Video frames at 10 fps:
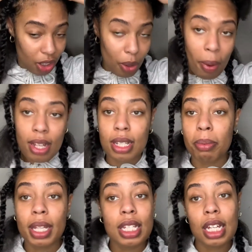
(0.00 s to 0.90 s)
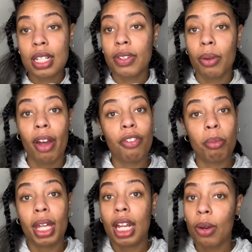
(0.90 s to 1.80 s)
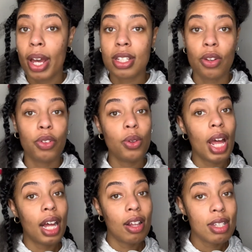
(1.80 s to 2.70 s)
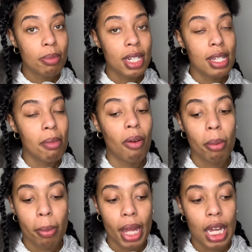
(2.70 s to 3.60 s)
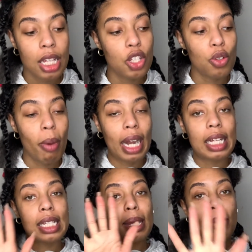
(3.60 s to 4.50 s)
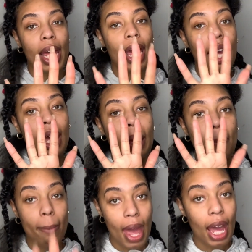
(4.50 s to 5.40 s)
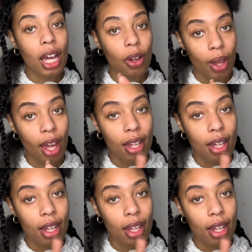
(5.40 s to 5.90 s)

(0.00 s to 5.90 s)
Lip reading: supposed to be 6 feet away from me anyway, so if you that close to me to see my rubber bands, you might need to beg back, okay?